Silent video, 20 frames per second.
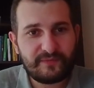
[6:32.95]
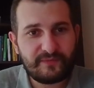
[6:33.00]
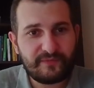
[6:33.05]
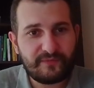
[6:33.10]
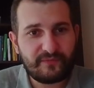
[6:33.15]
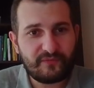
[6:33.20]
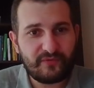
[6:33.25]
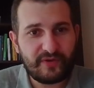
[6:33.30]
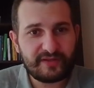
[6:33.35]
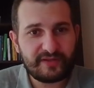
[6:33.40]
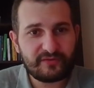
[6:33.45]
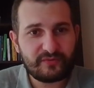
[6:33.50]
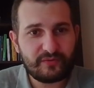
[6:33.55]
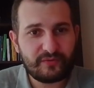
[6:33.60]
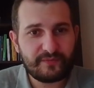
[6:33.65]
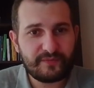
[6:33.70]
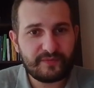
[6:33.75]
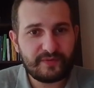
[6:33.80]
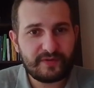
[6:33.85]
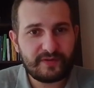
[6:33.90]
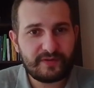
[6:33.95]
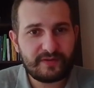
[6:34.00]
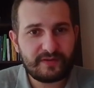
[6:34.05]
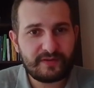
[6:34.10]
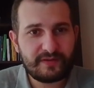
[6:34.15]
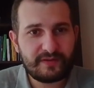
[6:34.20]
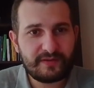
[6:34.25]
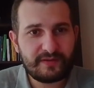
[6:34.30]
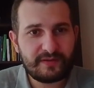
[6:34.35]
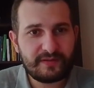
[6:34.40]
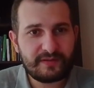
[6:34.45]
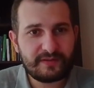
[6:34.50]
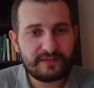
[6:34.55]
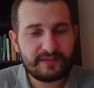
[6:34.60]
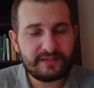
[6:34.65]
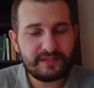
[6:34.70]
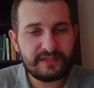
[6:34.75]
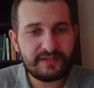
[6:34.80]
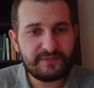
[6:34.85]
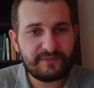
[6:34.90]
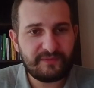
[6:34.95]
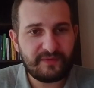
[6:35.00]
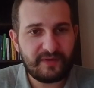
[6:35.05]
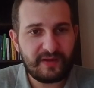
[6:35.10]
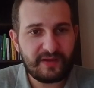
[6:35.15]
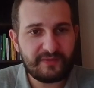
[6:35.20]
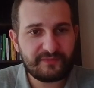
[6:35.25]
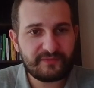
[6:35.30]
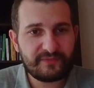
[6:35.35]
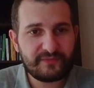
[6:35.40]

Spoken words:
threat of e5